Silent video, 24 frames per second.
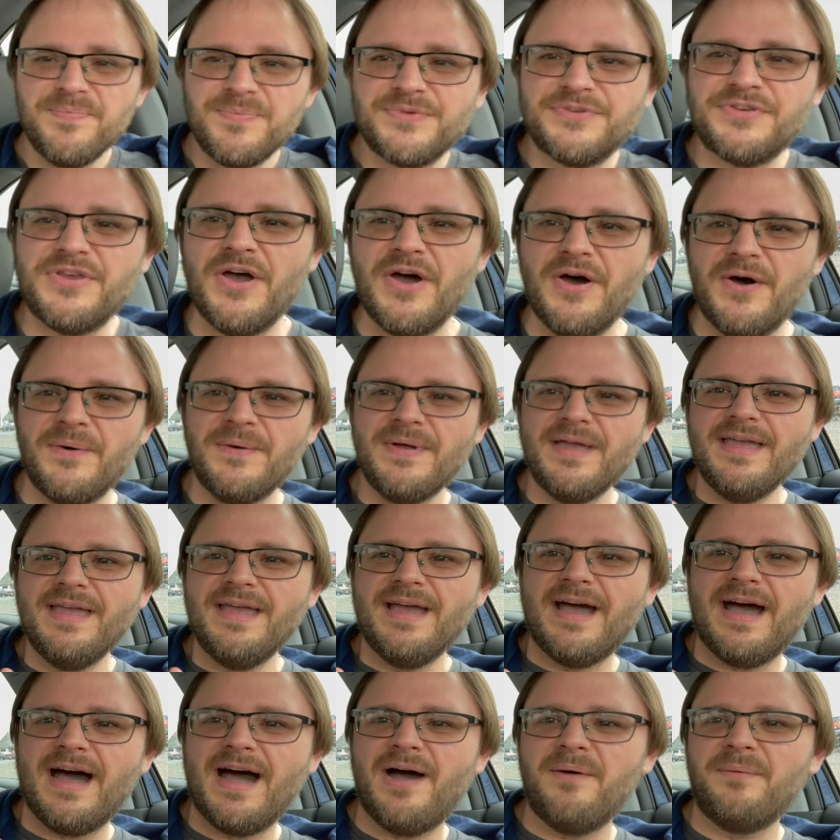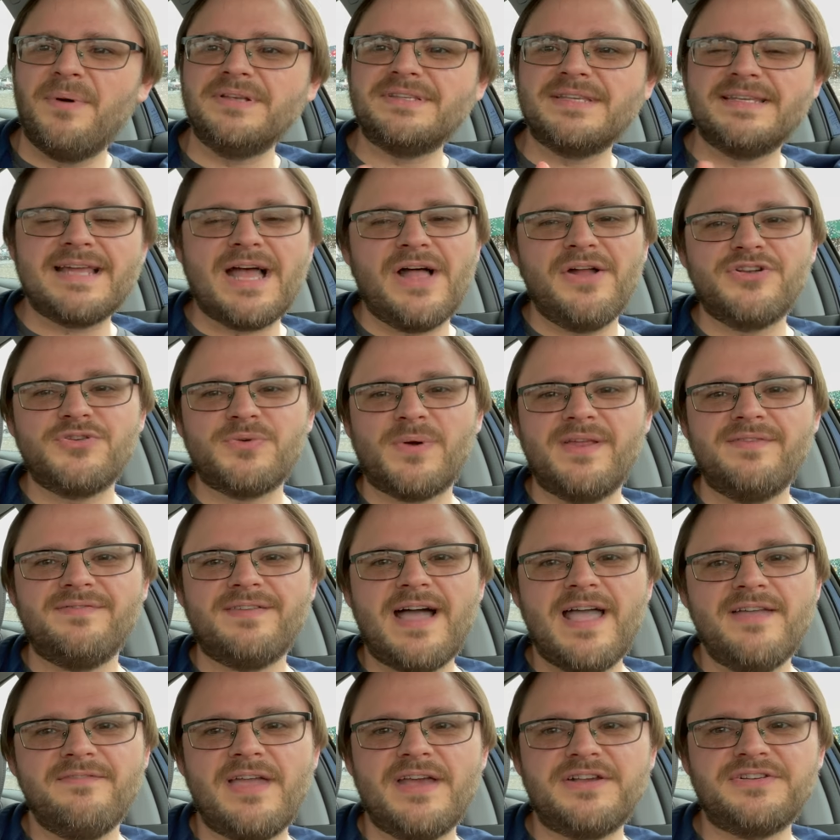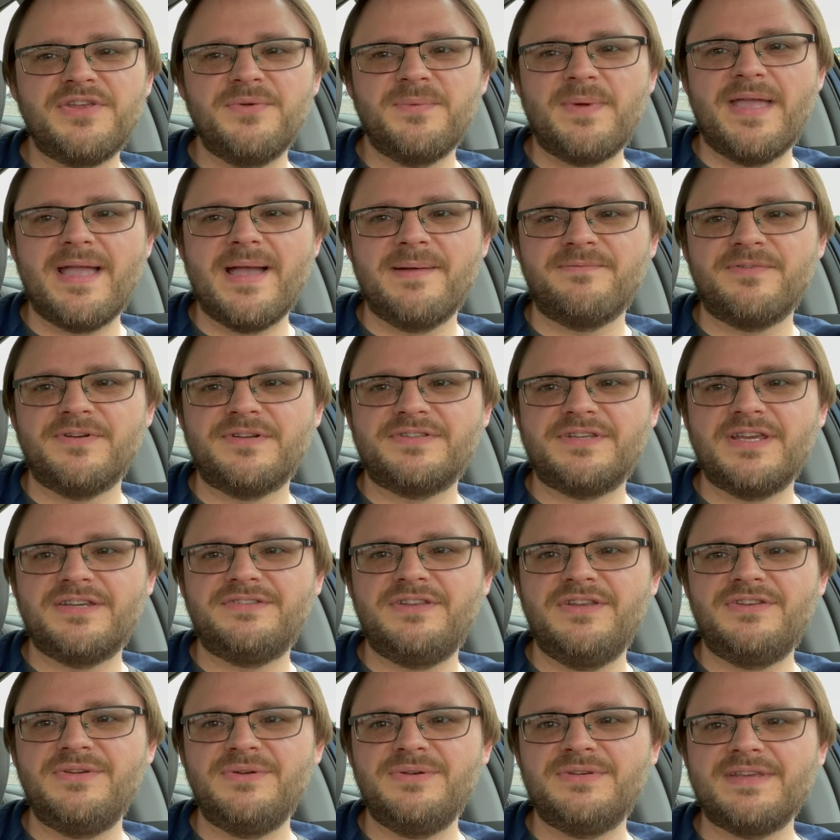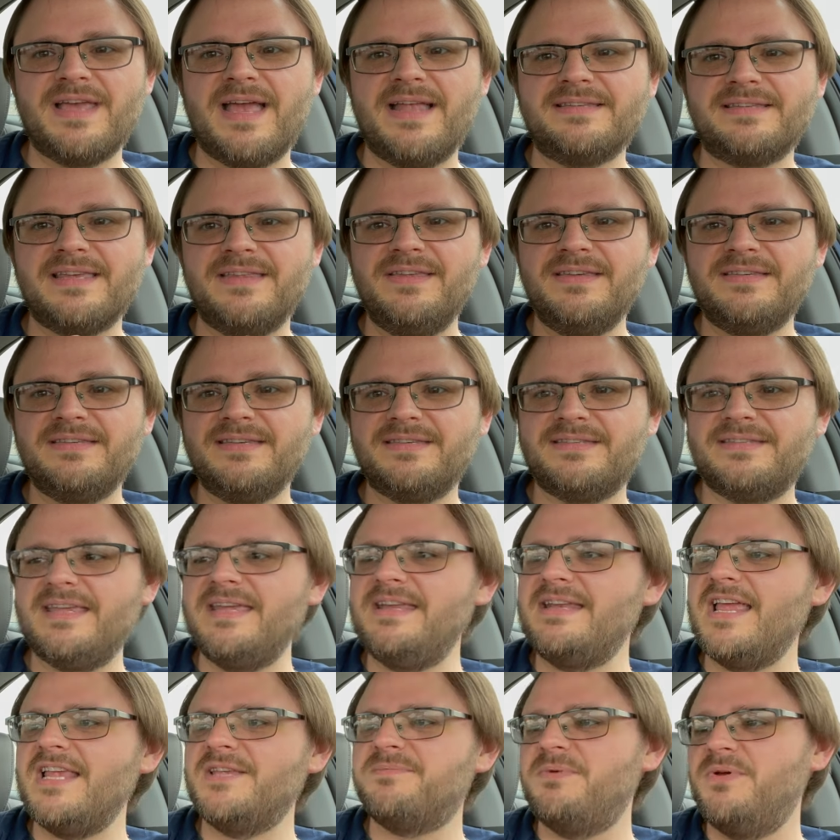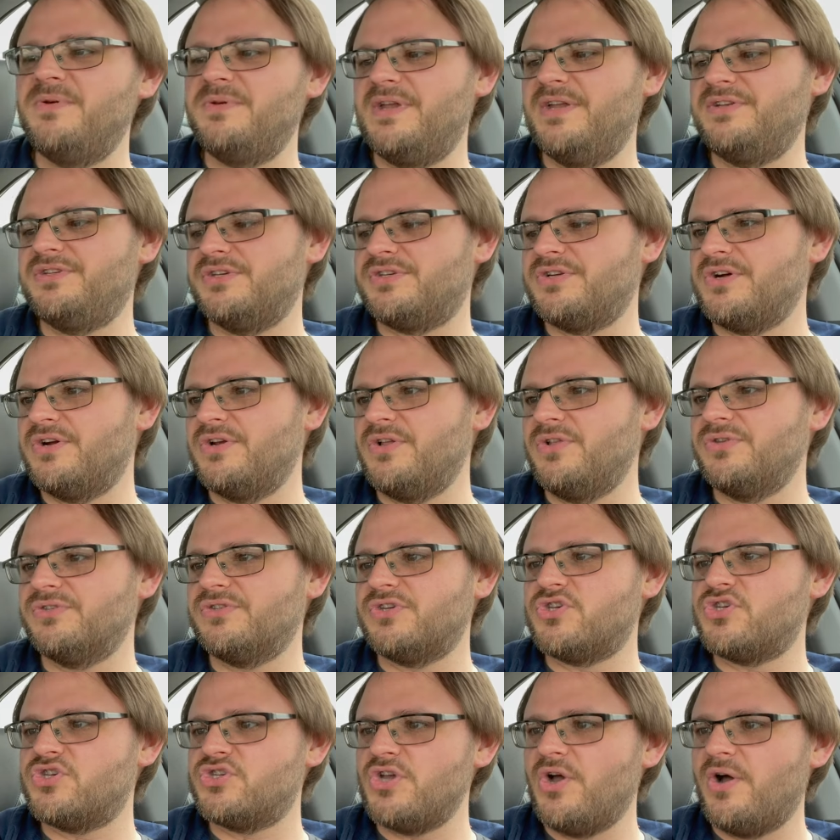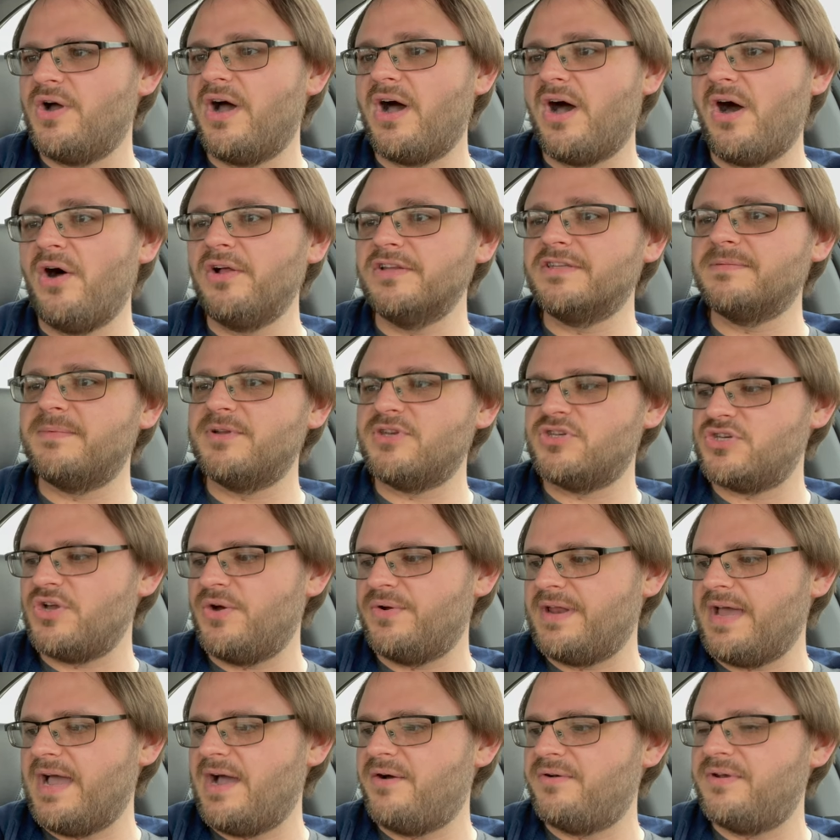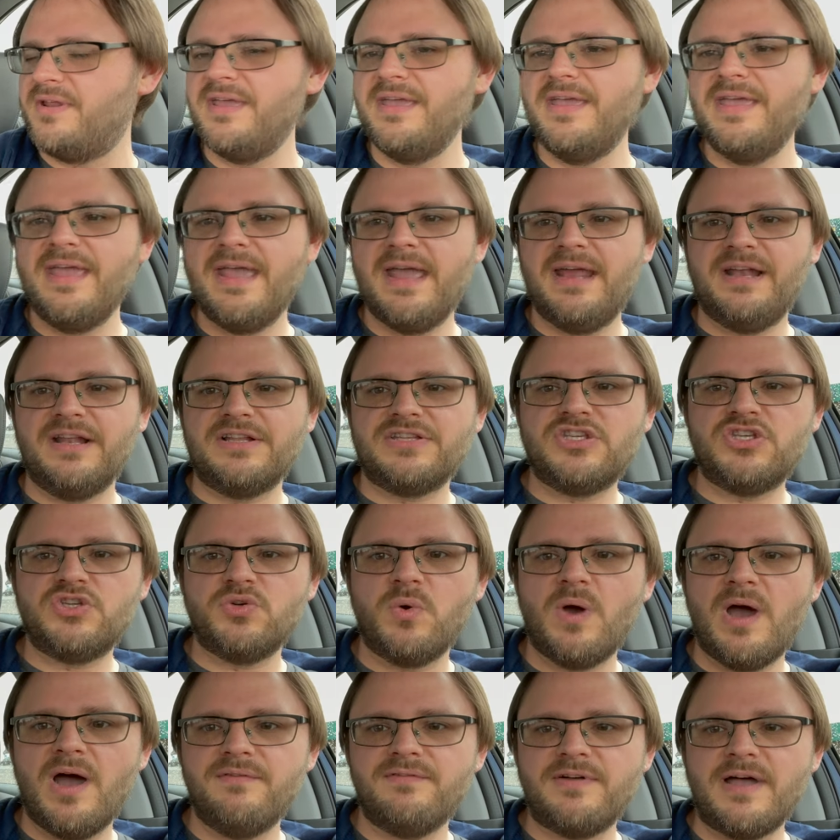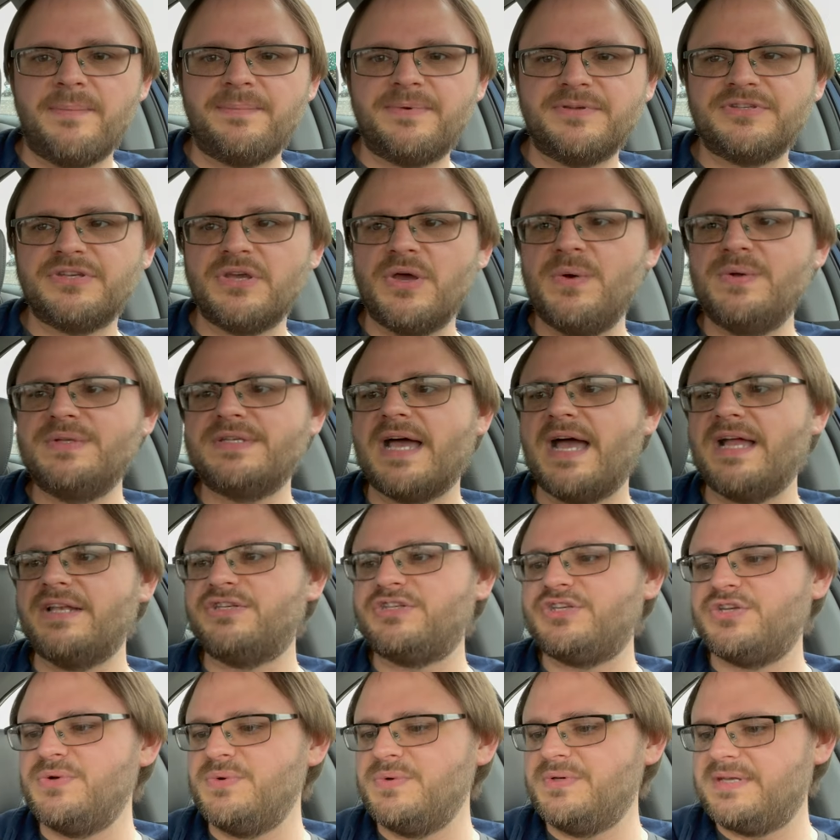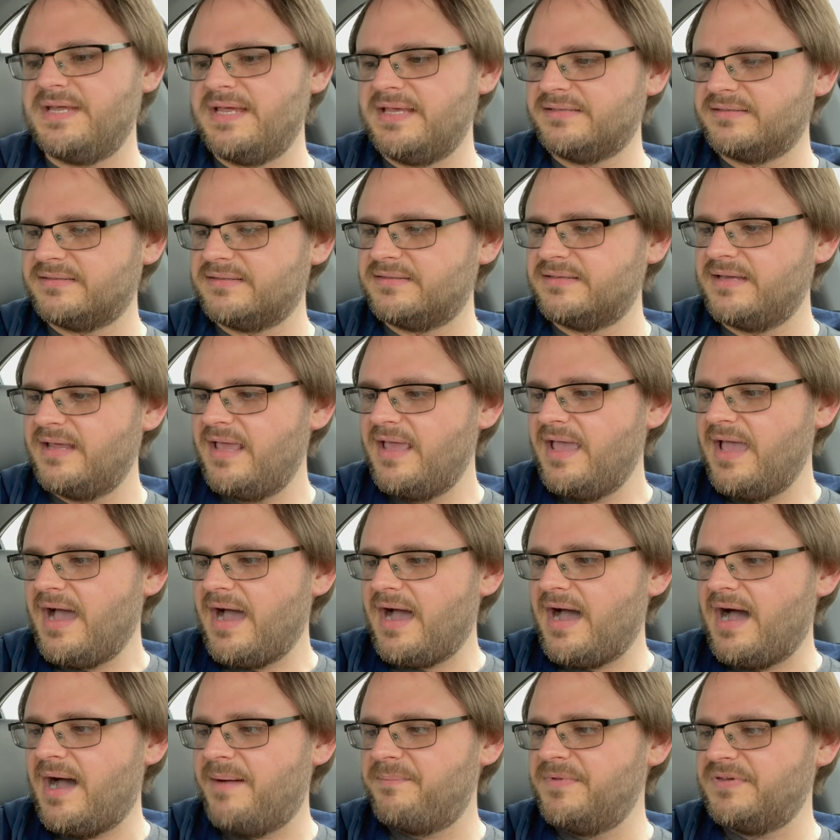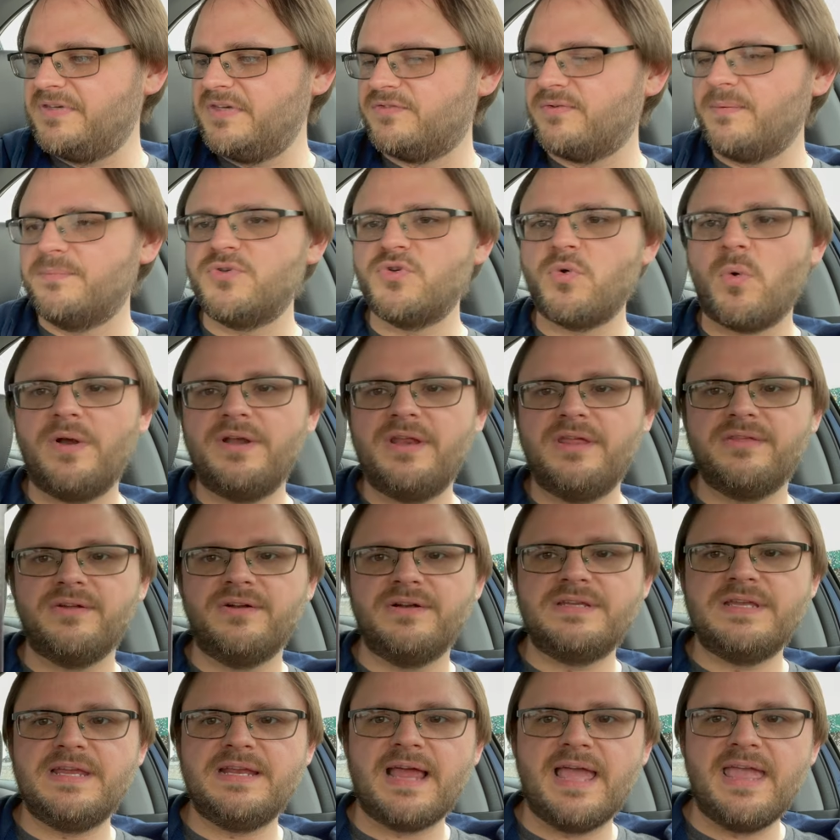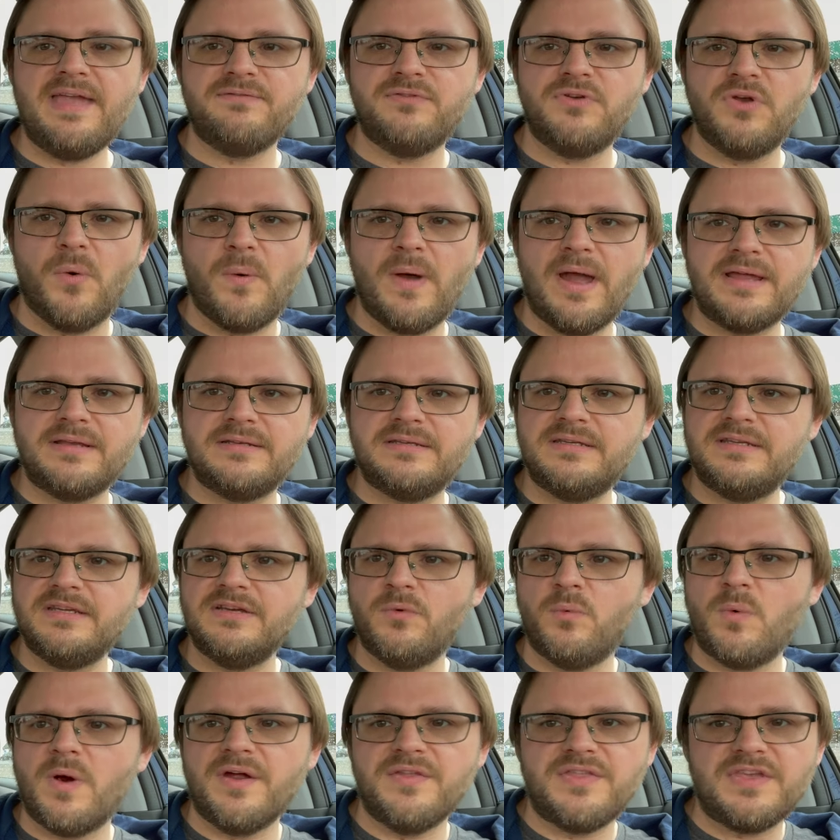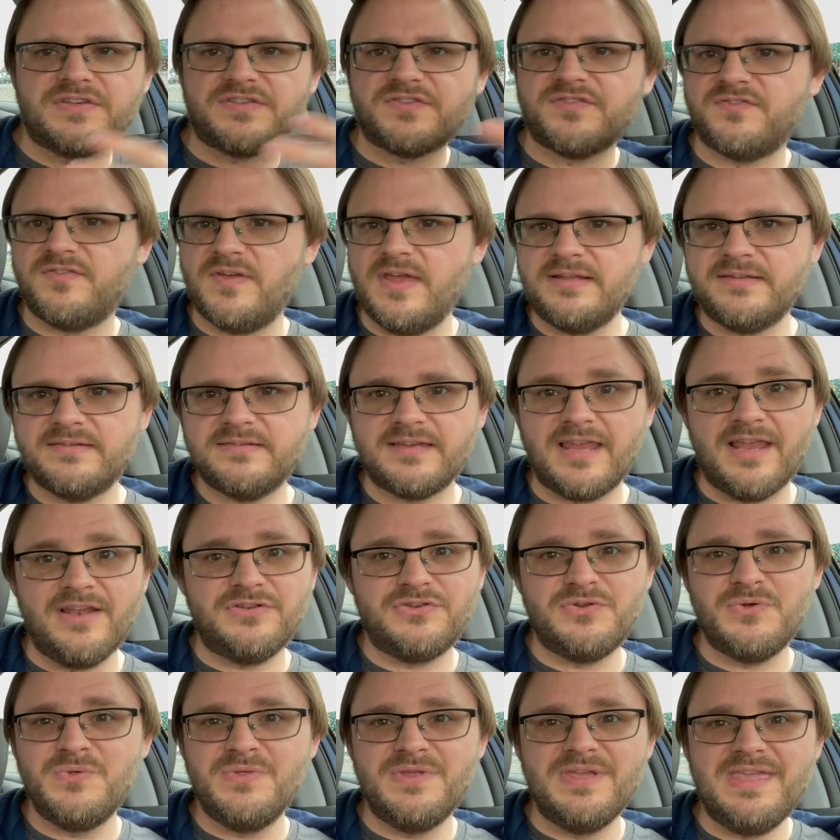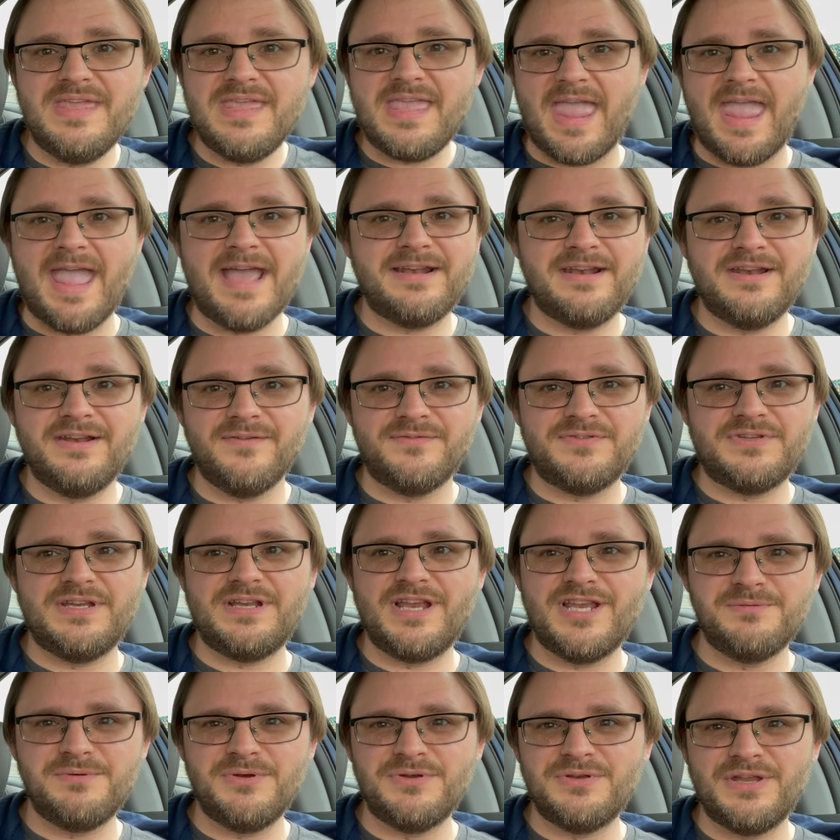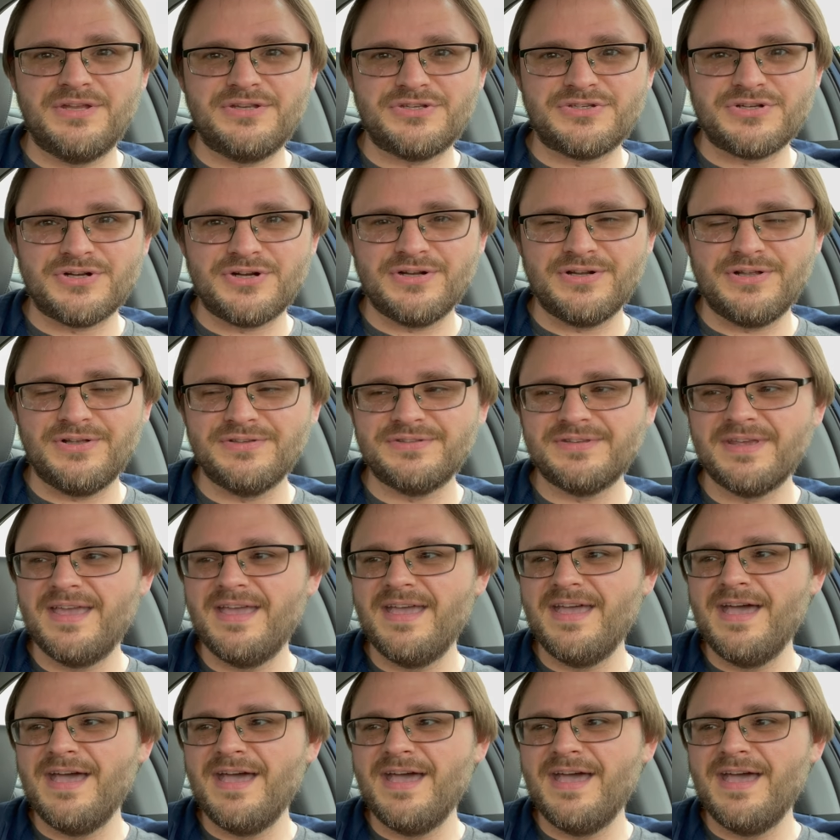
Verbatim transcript: So uh, was $1.25, actually rang up for 62 cents. And this is Teenage Mutant Ninja Turtles Sh uh, Ultimate Showdown, and it's 12 episodes on two discs. Um, this is from 2013. I have no idea where this fits into the canon of Teenage Mutant Ninja Turtles.